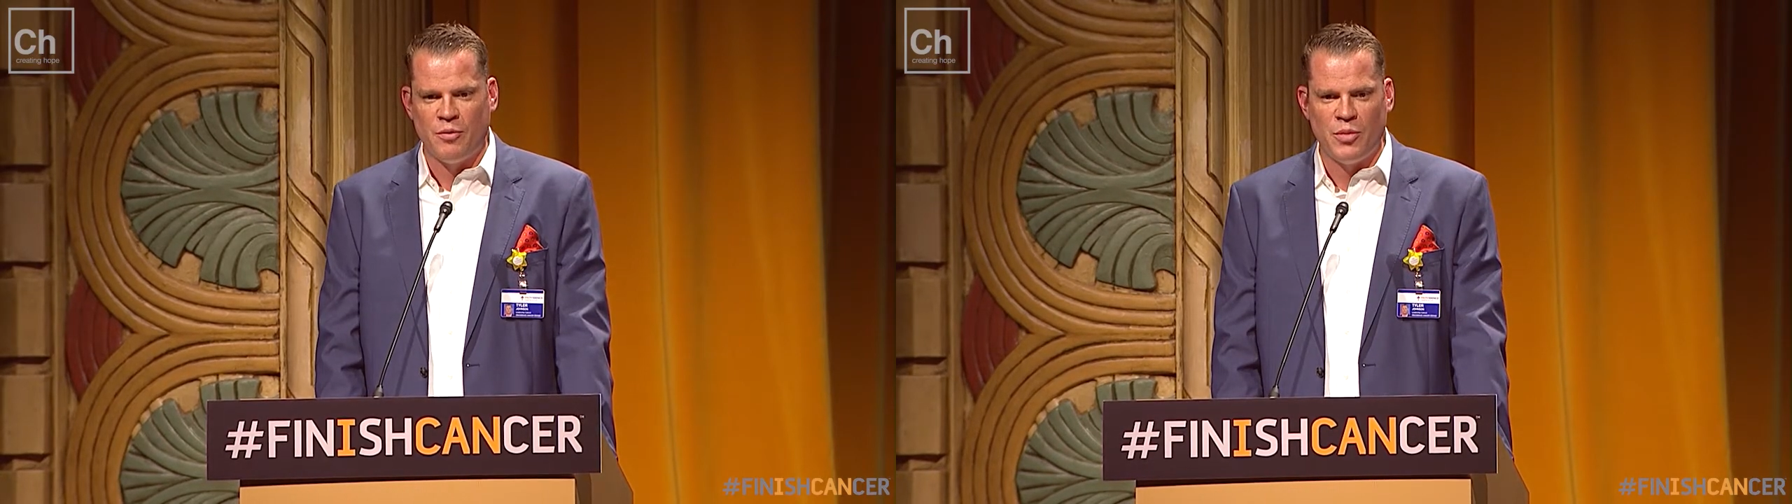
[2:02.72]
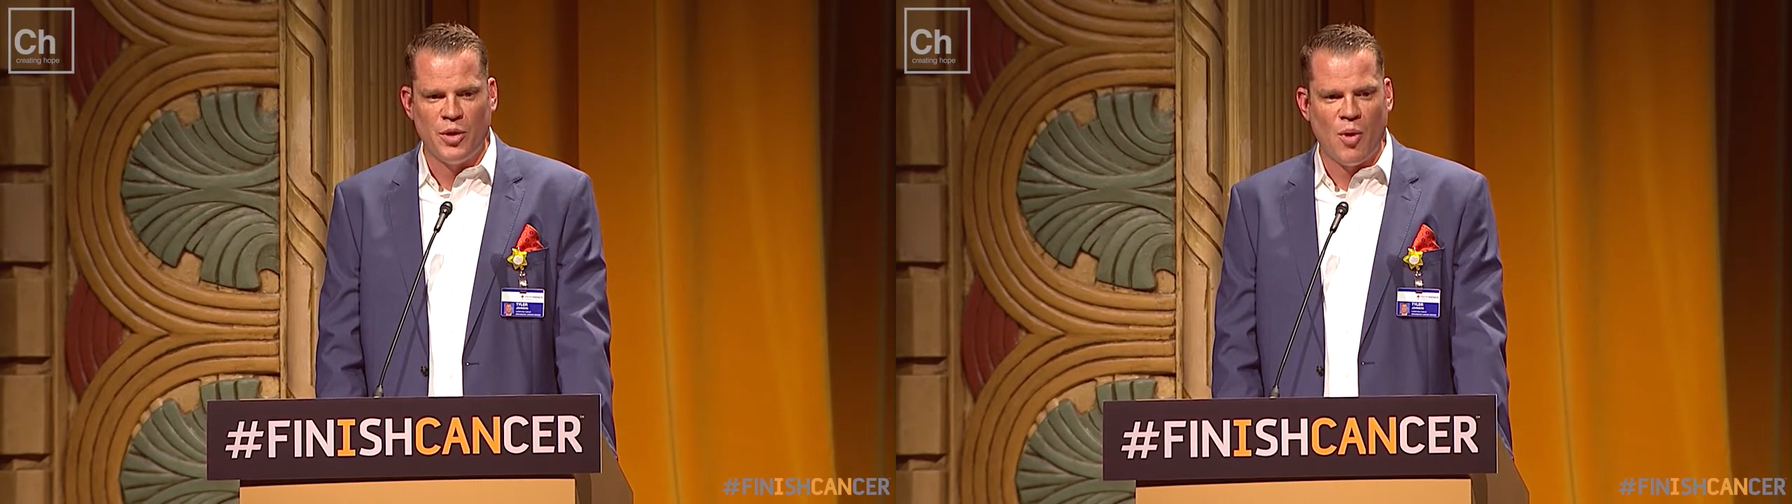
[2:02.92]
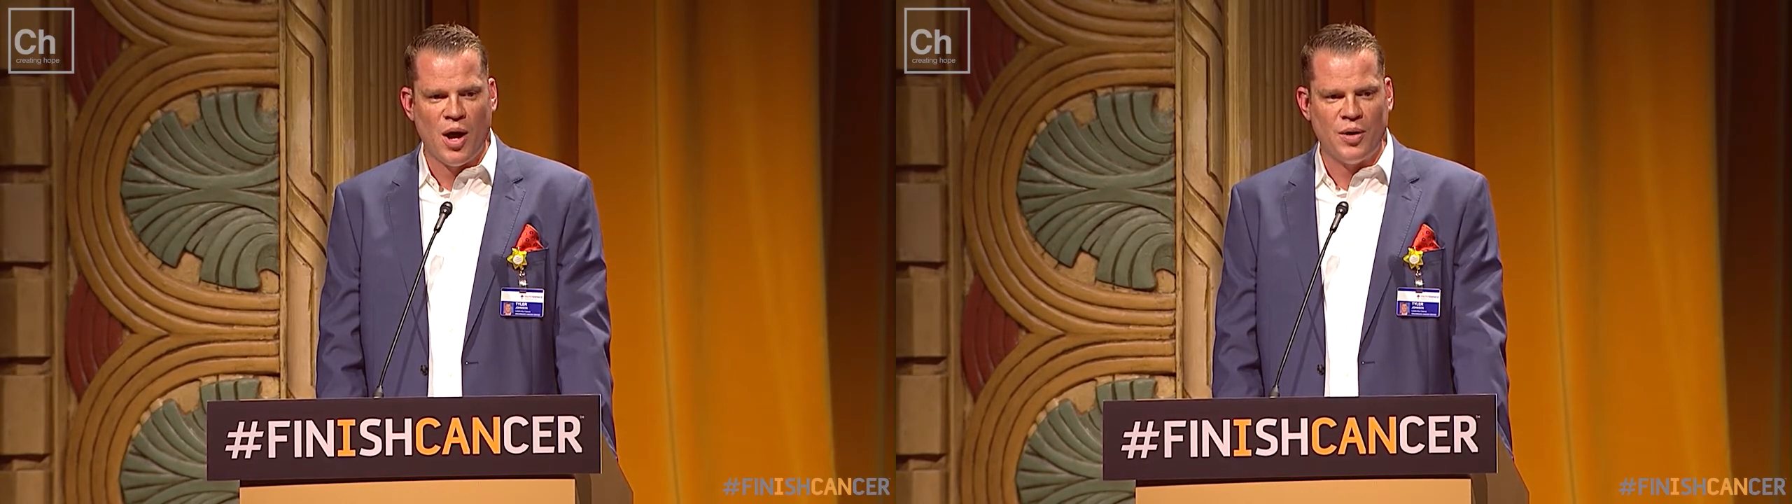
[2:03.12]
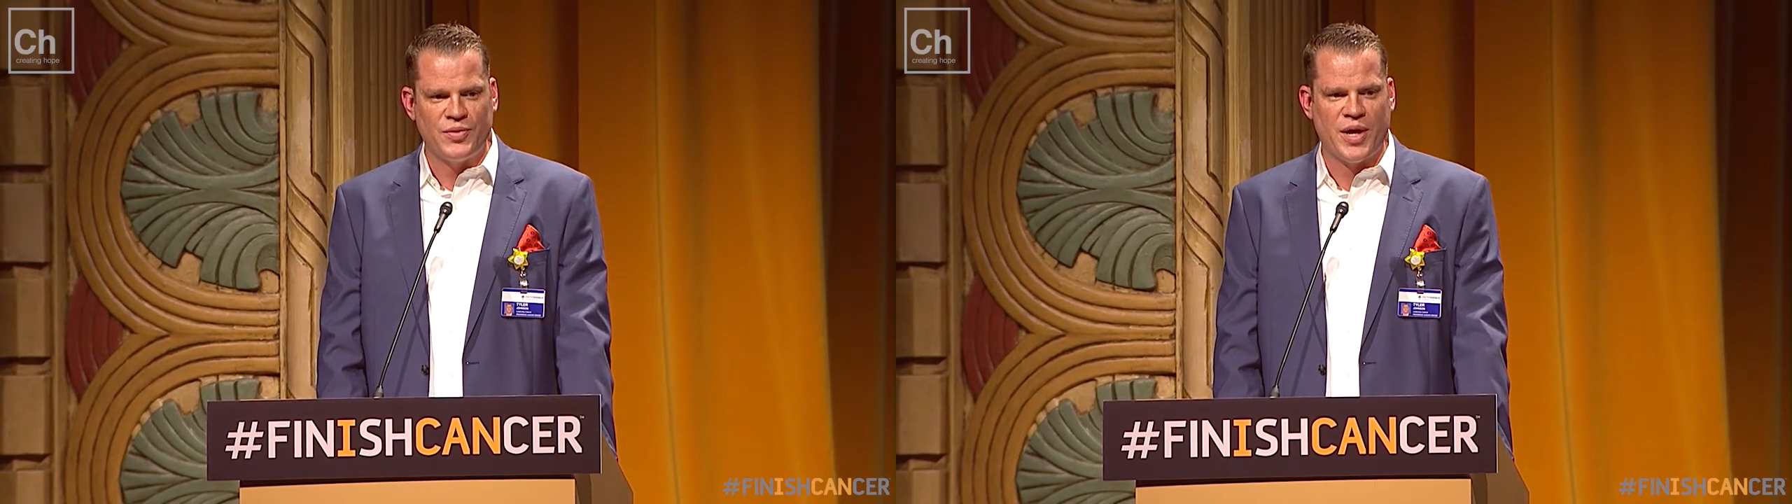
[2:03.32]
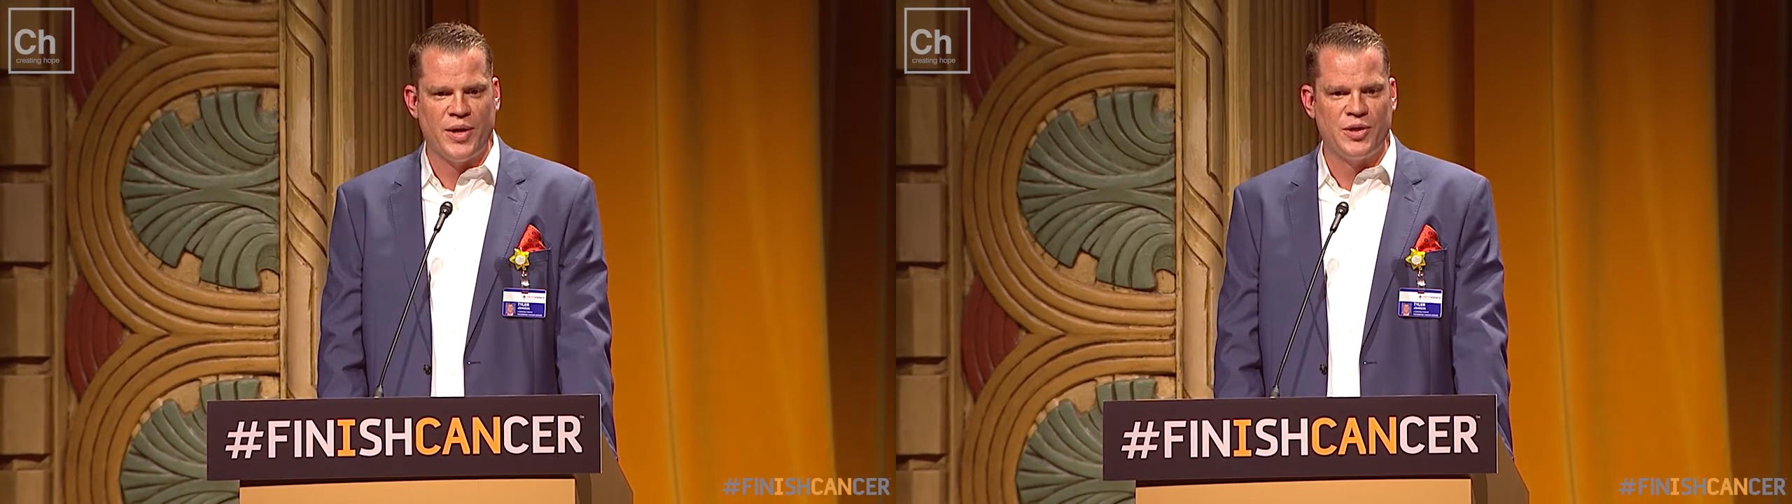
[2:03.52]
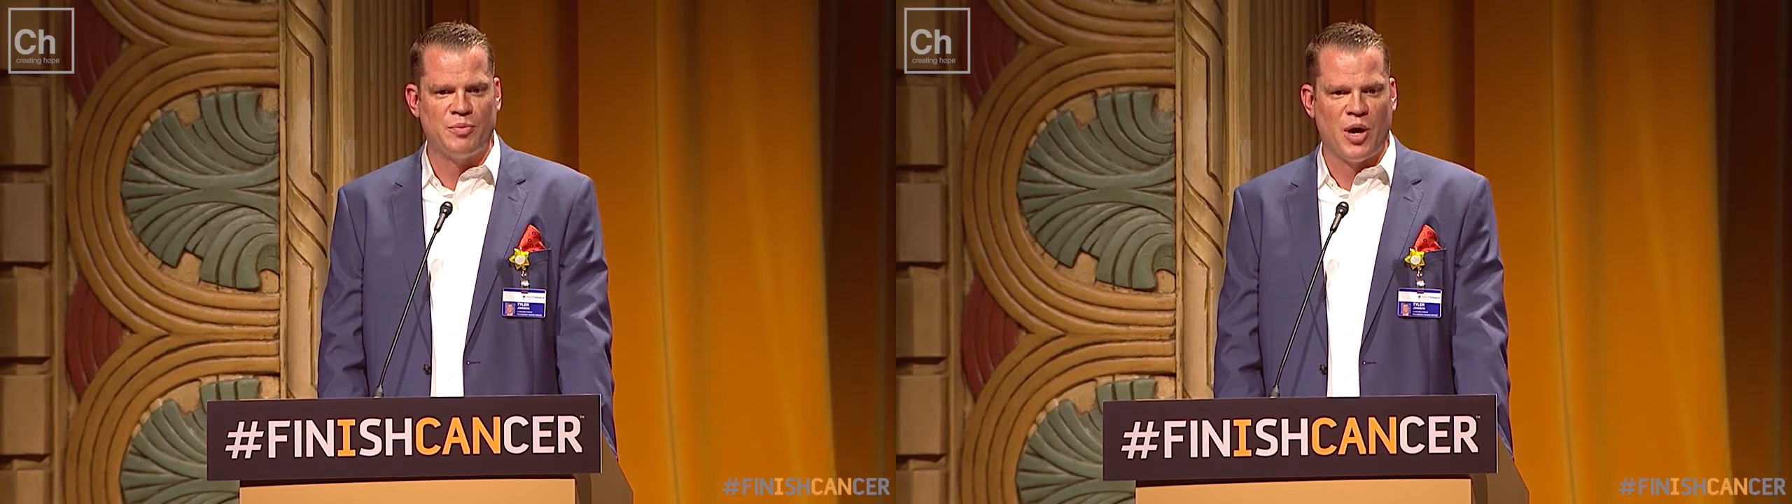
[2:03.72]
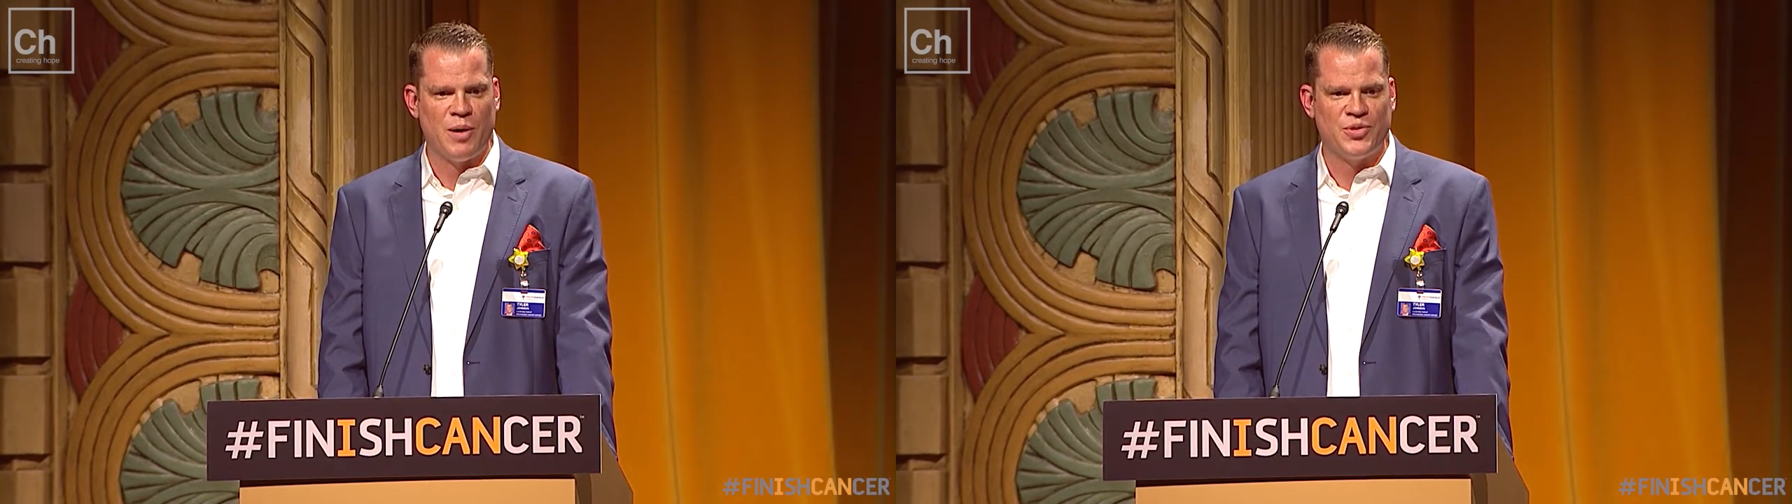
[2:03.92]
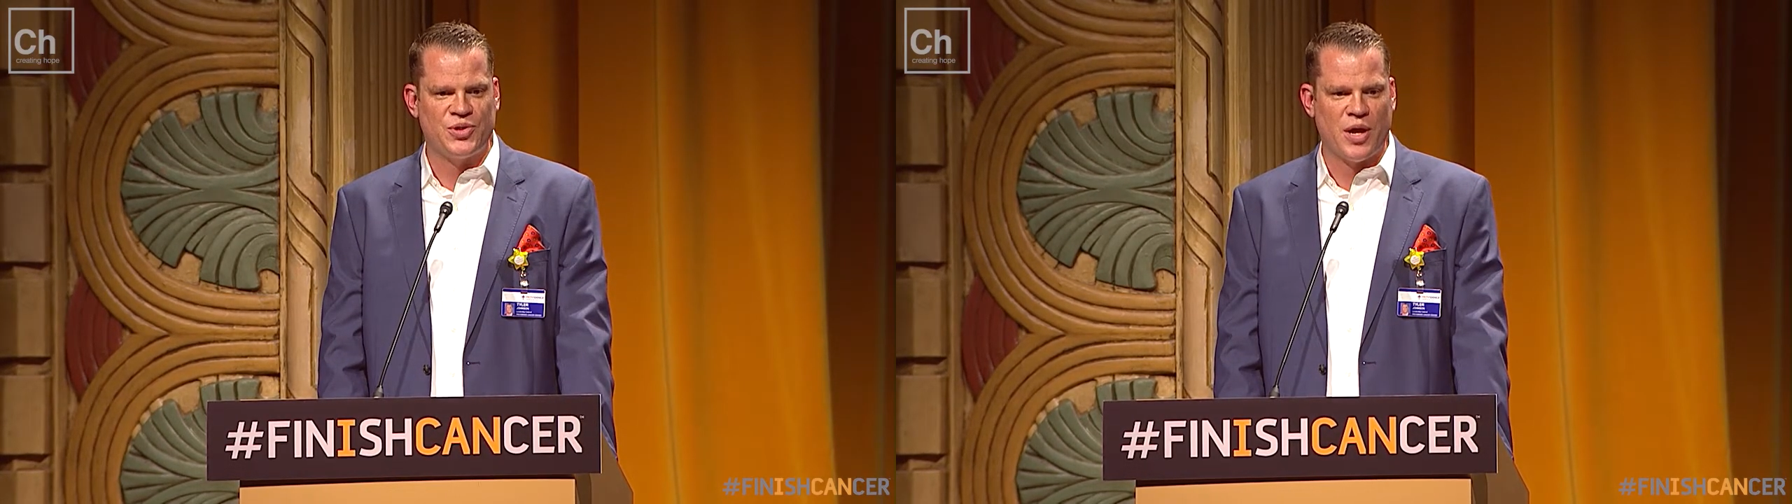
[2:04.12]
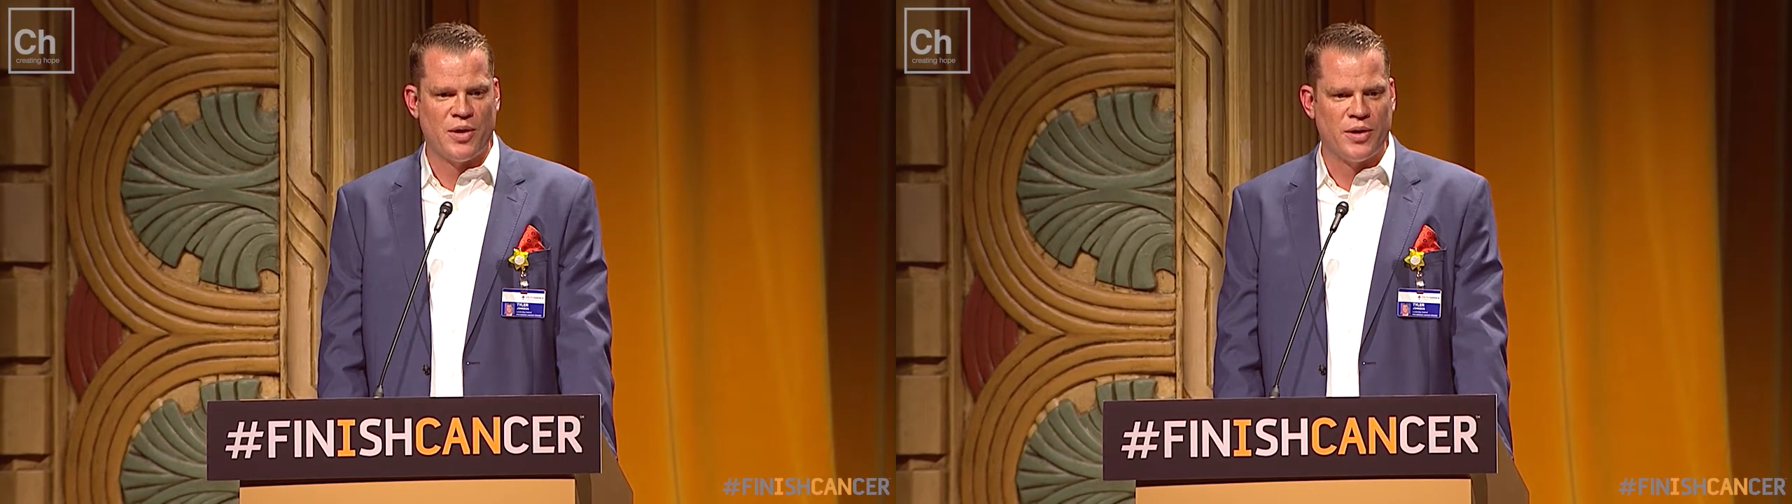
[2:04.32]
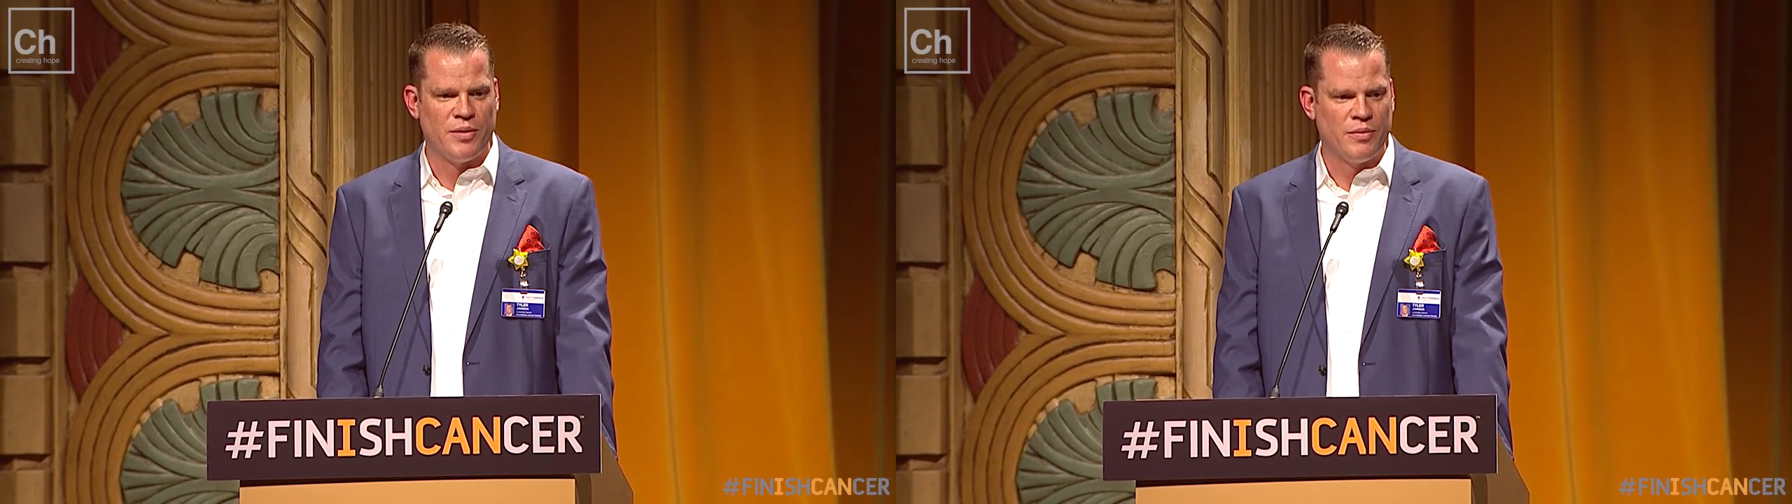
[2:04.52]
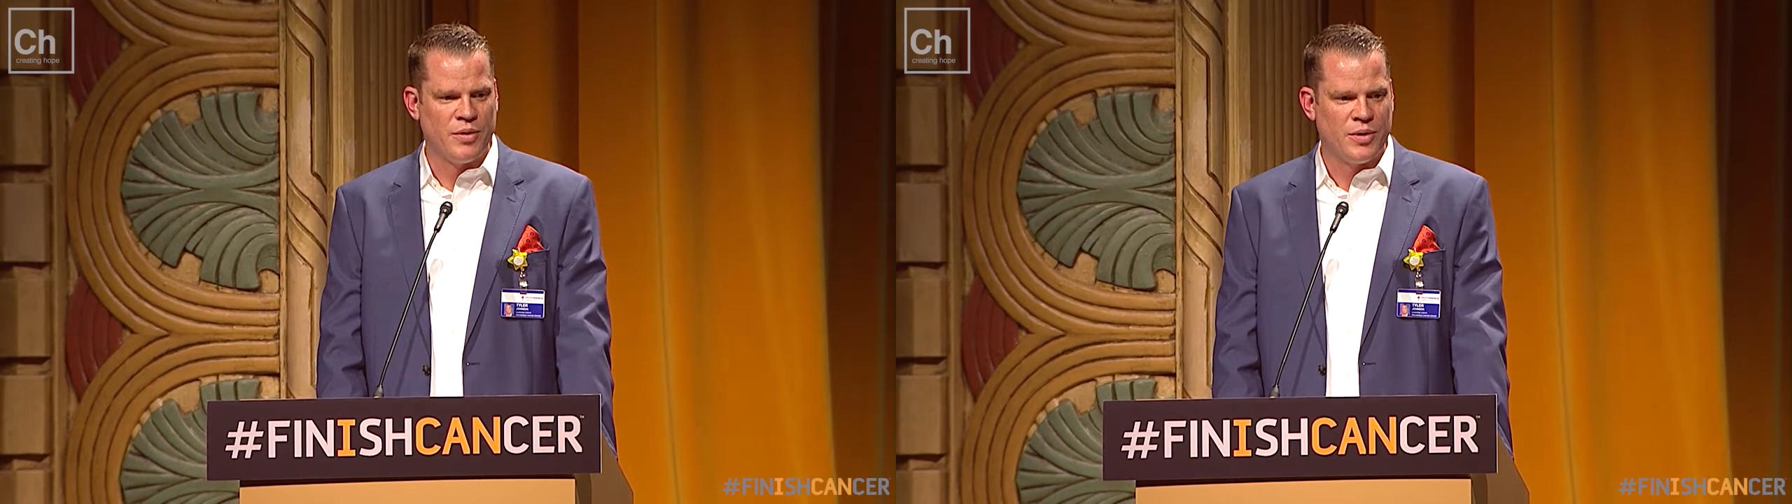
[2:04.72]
Meanwhile, Tanny's mom, Sandy,